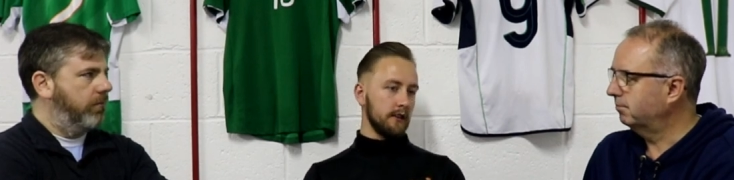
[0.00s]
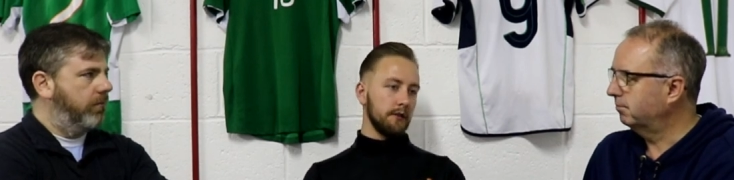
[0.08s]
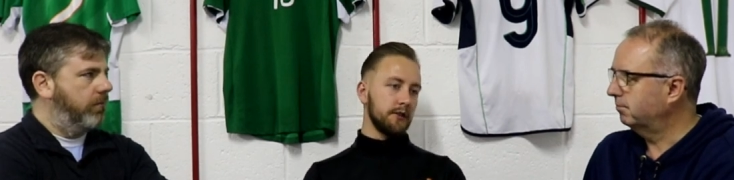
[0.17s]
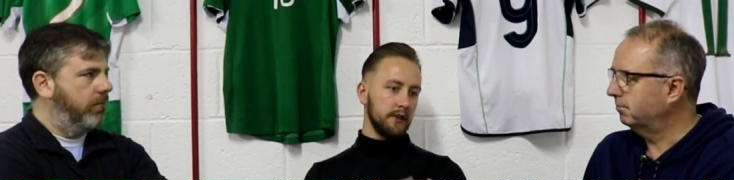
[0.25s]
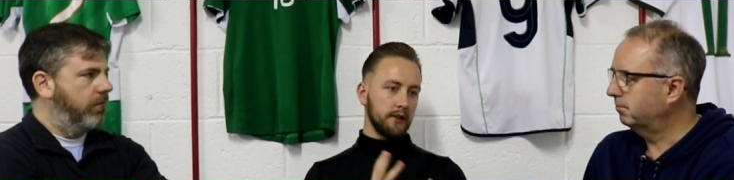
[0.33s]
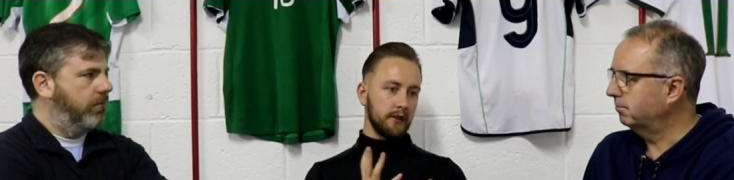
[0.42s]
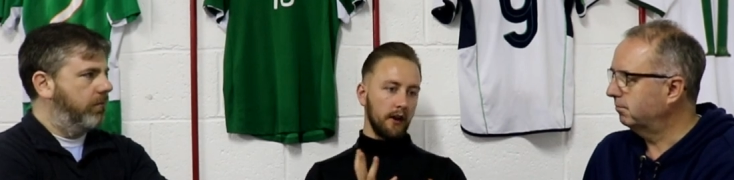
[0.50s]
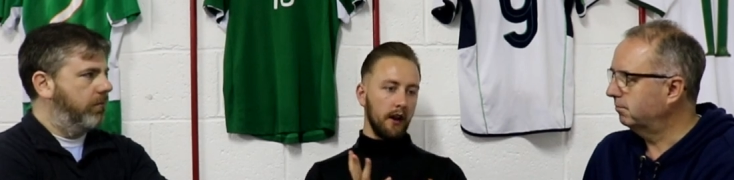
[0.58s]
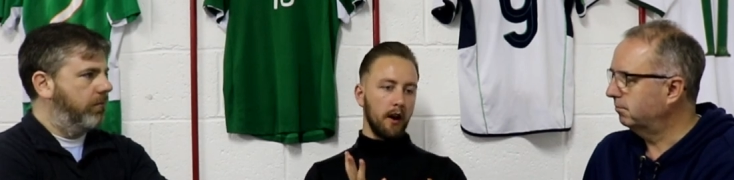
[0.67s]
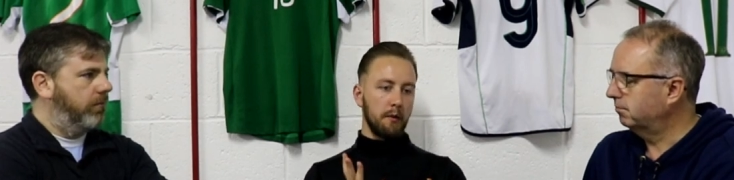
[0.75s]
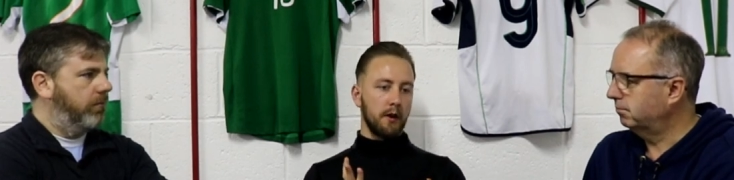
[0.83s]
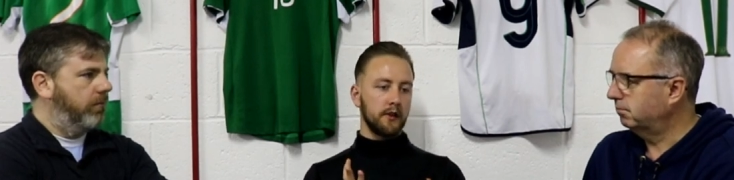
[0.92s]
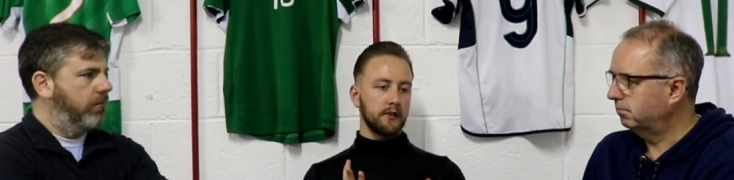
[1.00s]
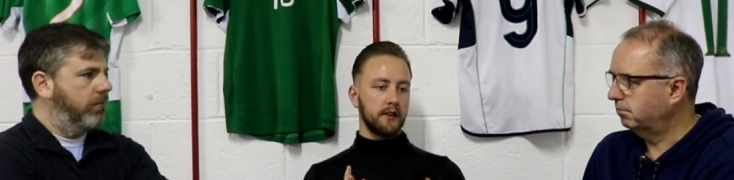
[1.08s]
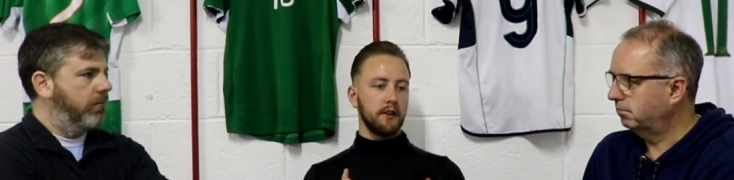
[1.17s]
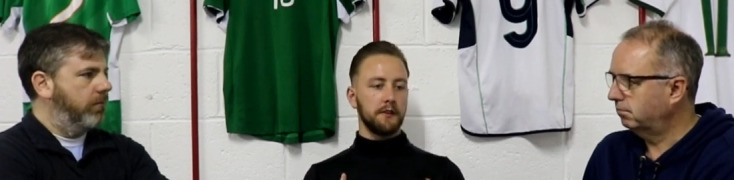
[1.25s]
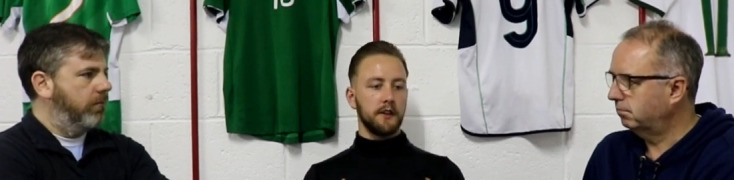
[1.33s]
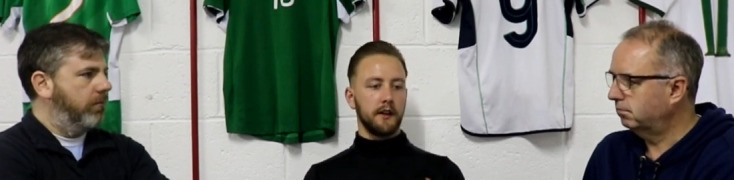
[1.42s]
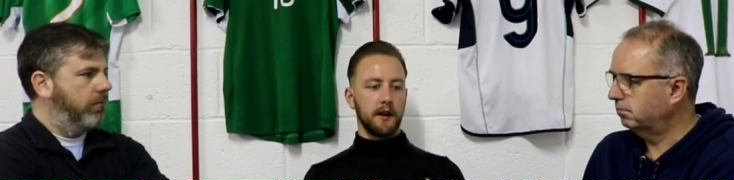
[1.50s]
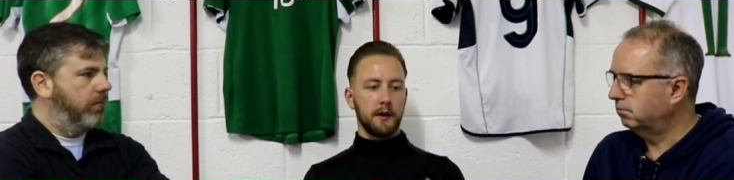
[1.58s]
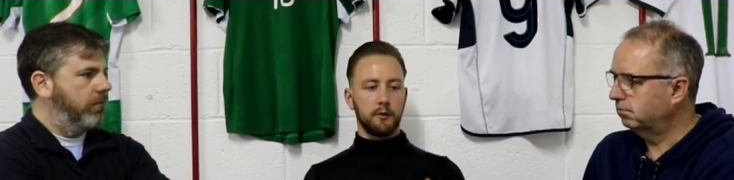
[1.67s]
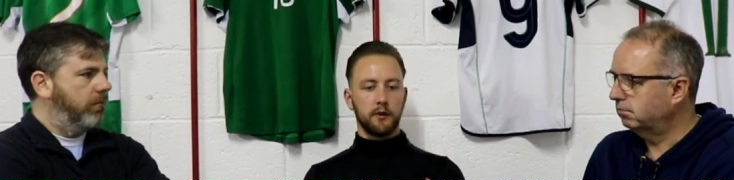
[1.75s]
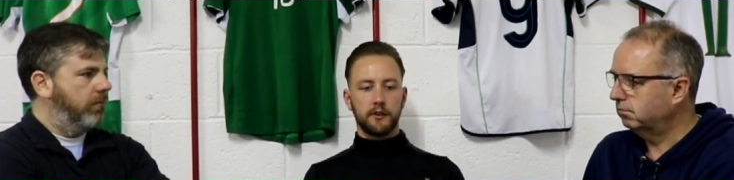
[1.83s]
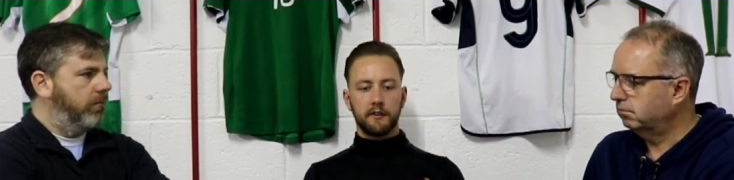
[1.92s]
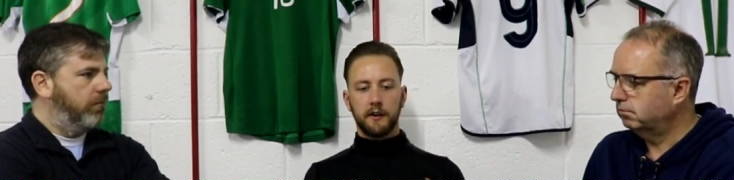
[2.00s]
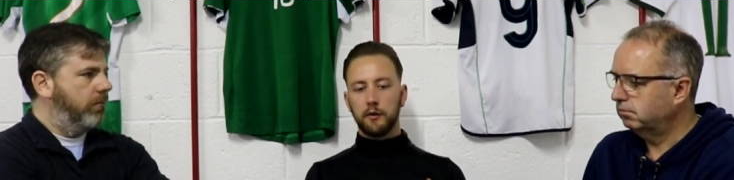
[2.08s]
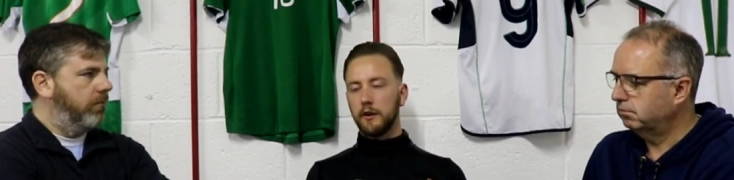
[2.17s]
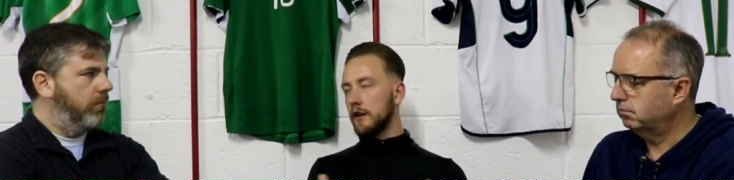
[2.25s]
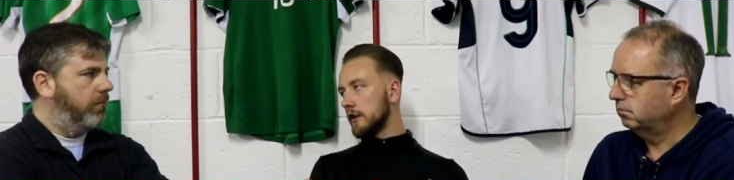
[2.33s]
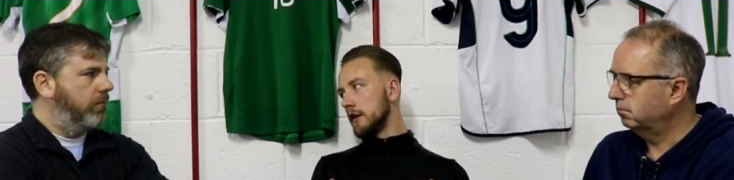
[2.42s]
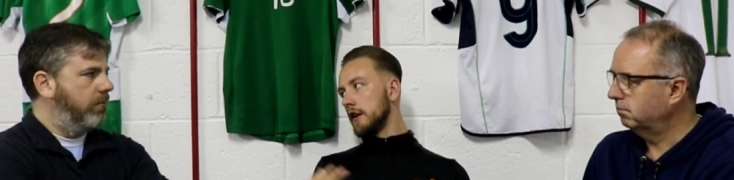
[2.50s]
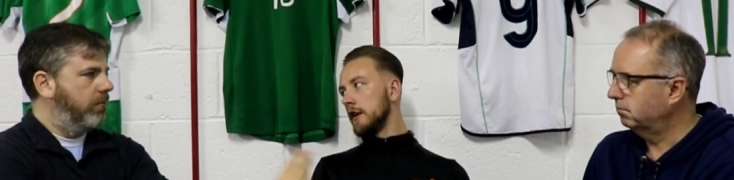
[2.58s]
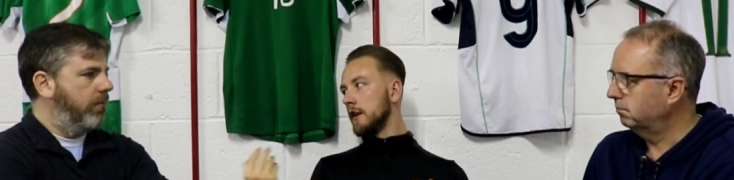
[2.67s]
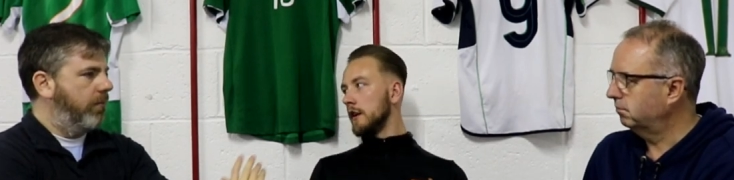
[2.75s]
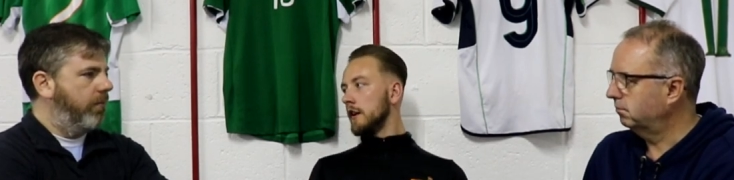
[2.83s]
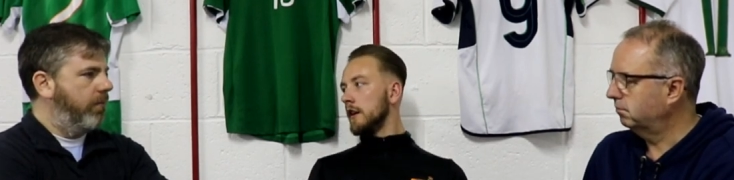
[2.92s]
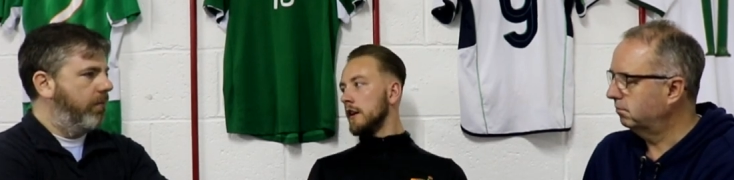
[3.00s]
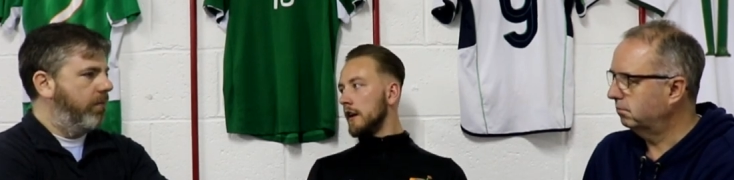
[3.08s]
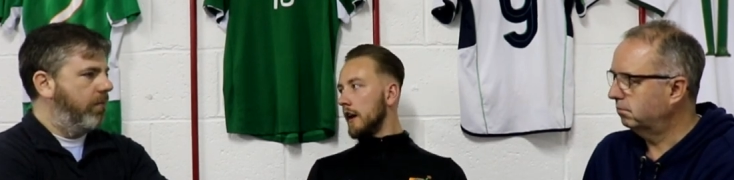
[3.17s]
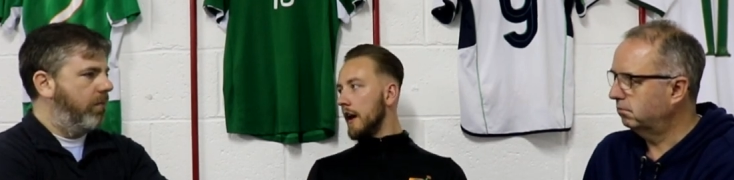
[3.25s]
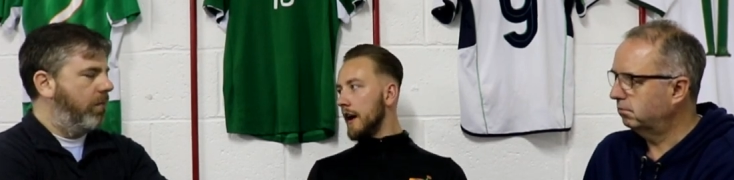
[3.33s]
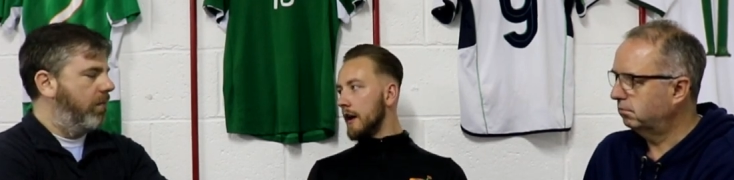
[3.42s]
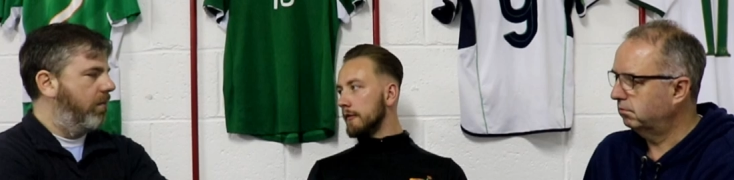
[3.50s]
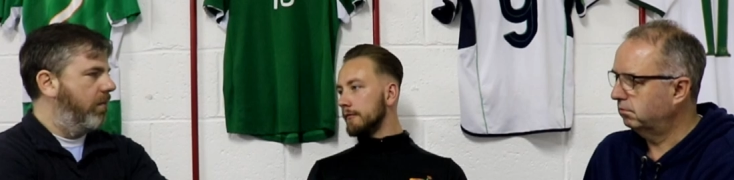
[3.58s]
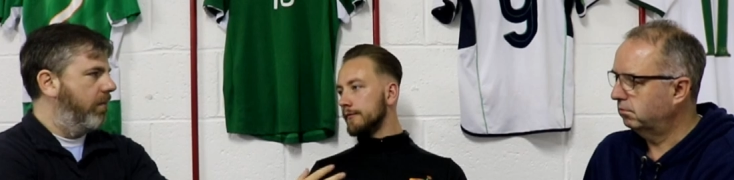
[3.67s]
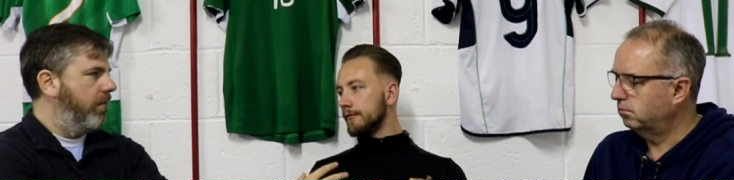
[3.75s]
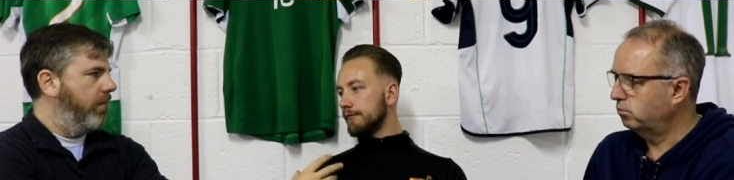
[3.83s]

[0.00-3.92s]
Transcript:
Speaker 1: Obviously, there's a lot of positivity there. But is there anyone else kind of um,